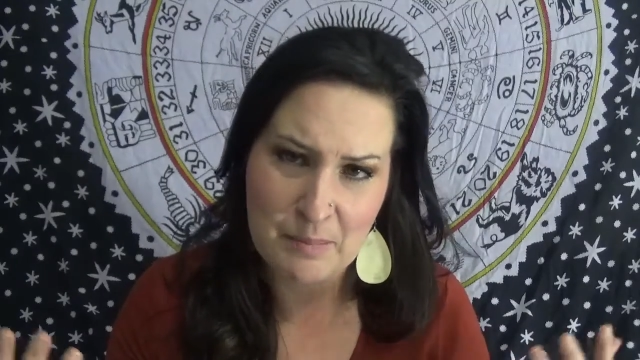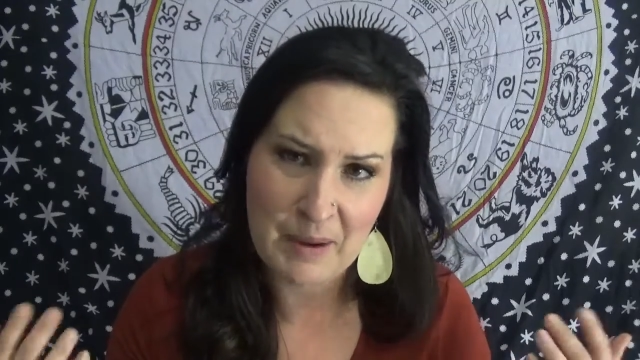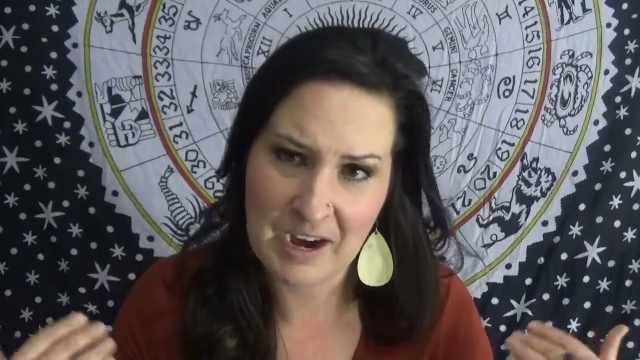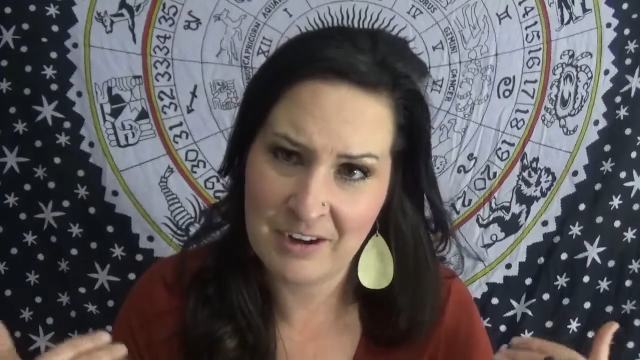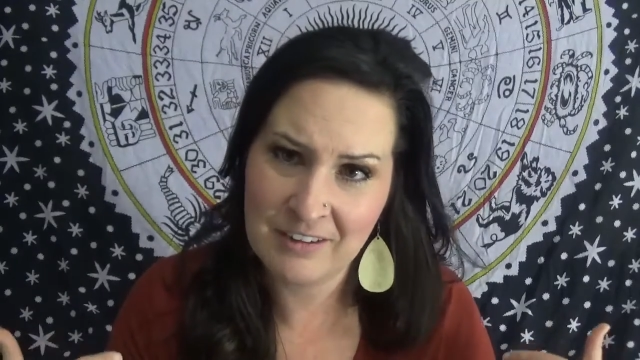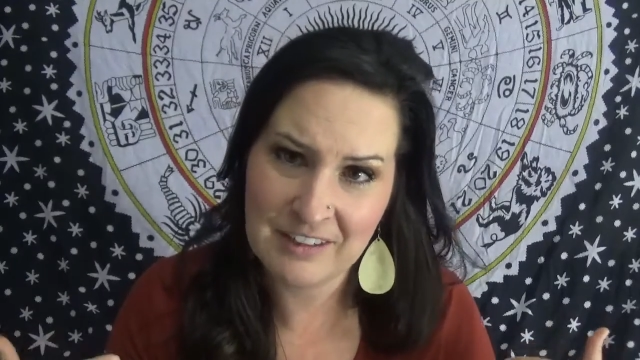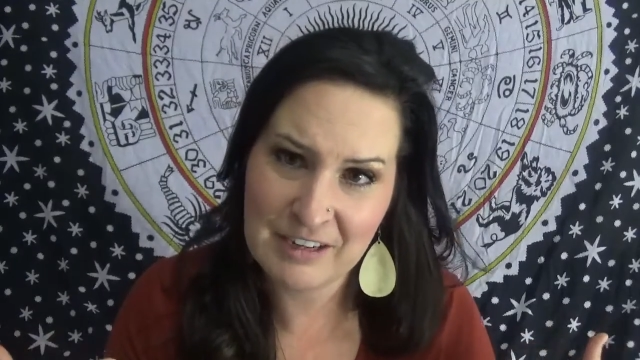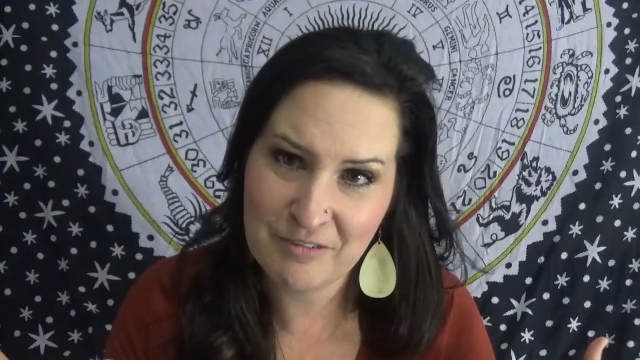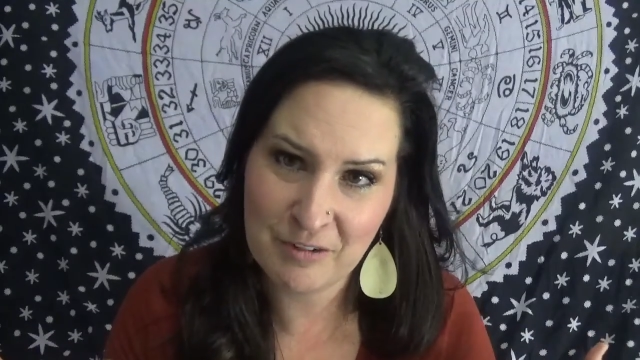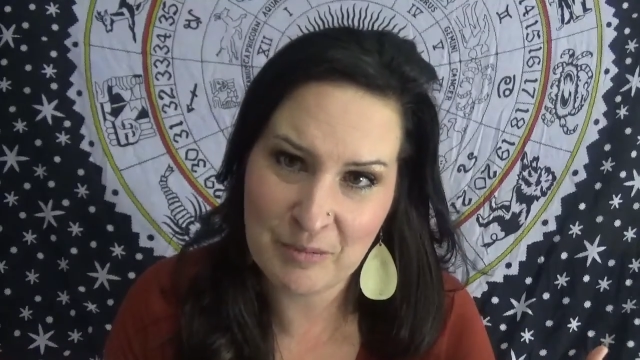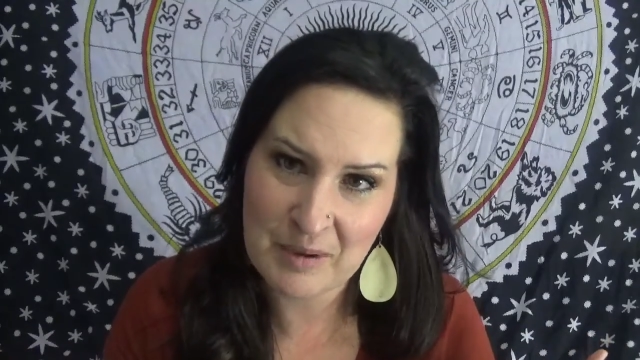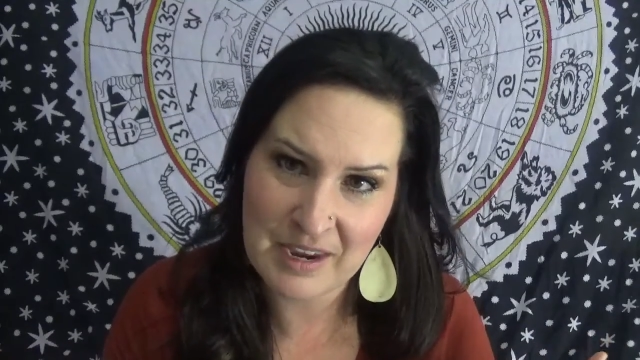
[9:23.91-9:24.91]
Apparently
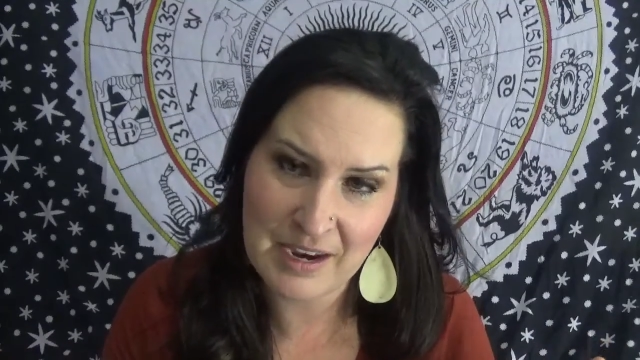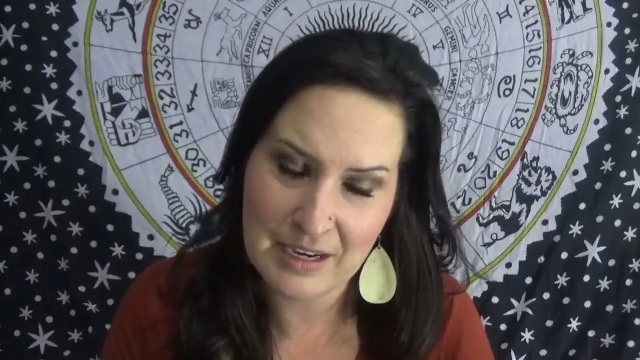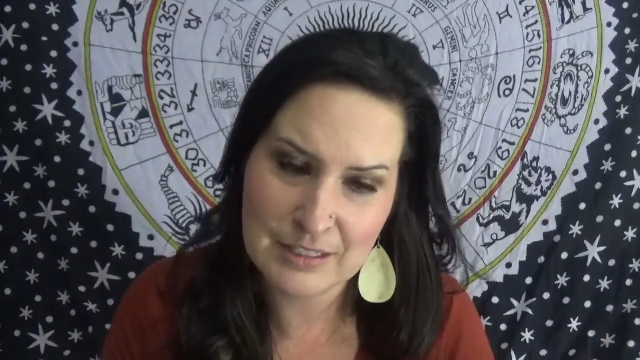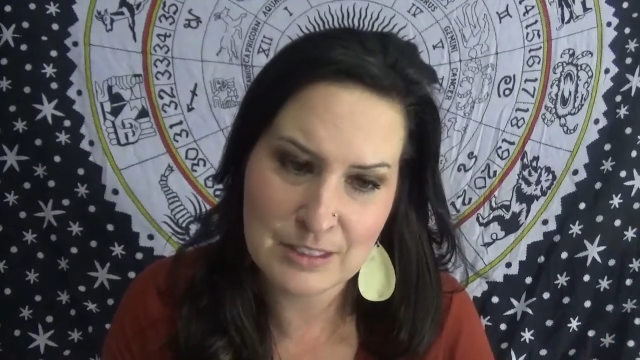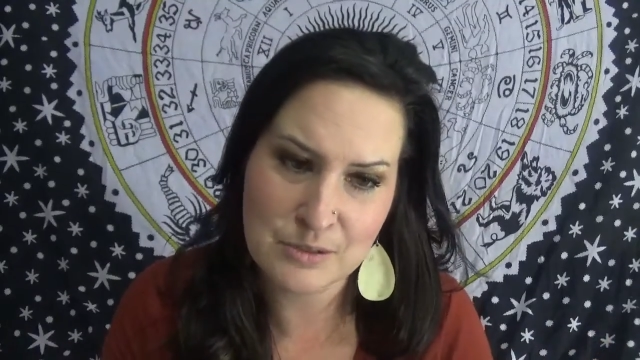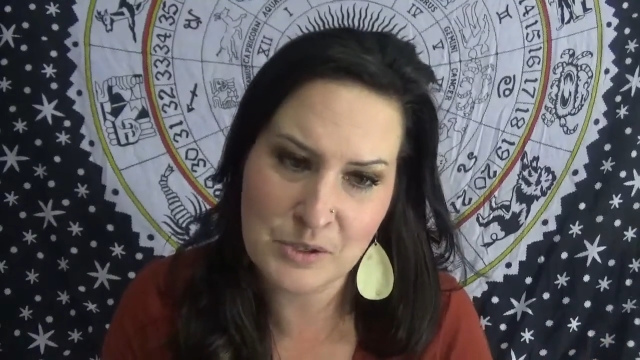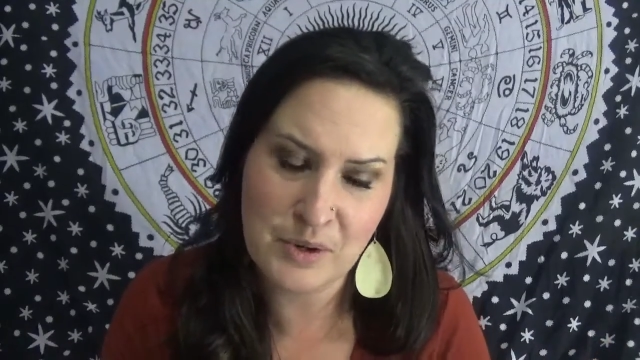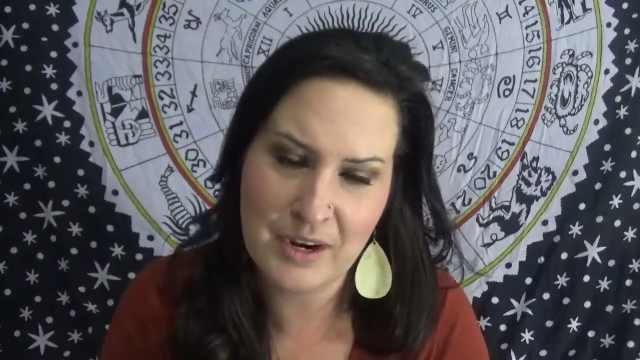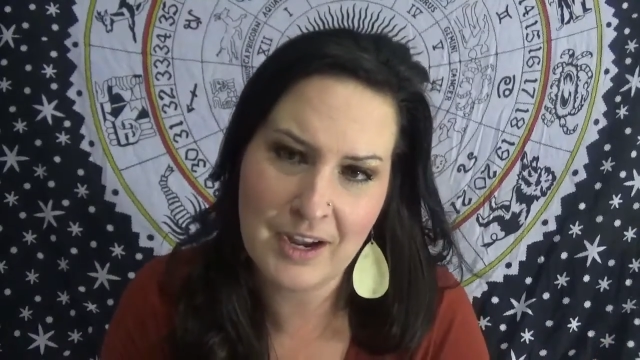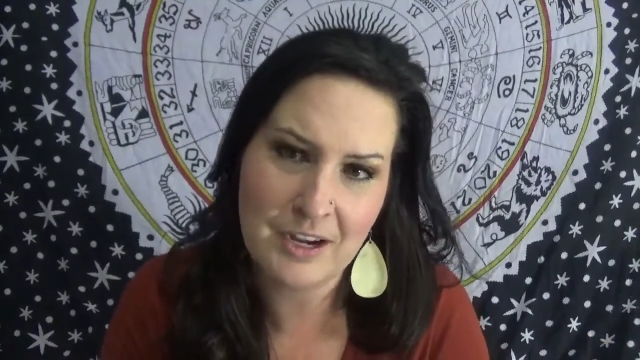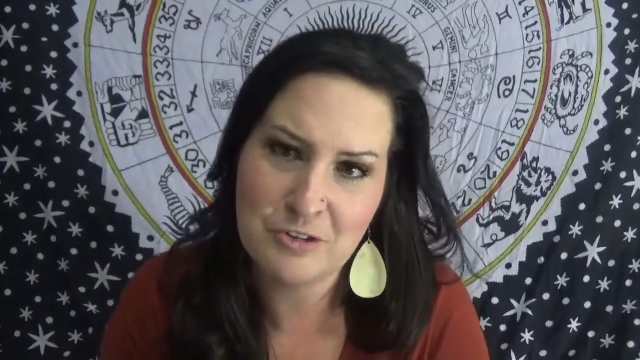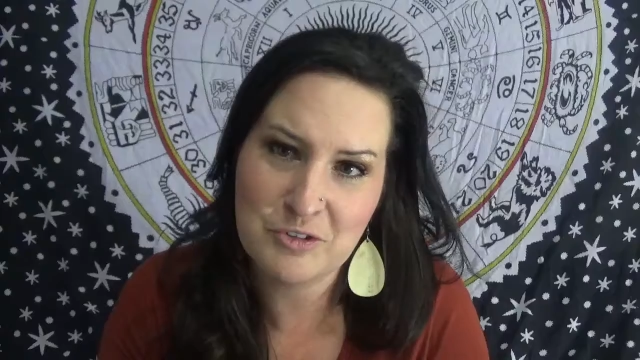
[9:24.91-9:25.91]
for me, it's through
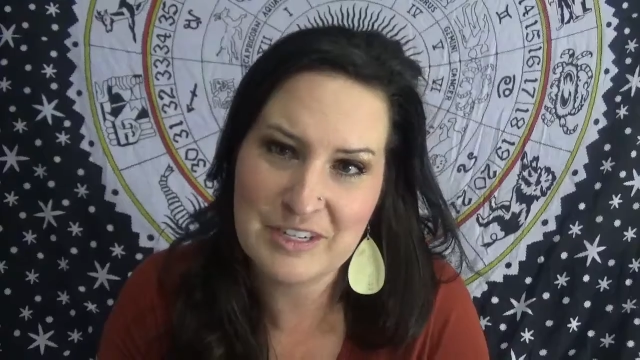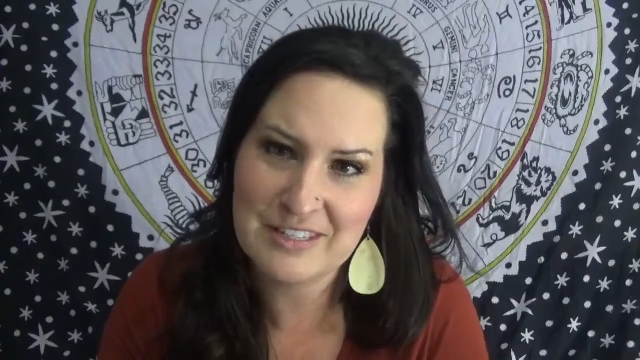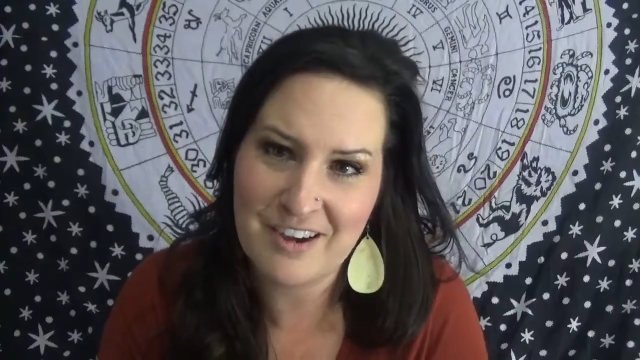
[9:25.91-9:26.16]
a country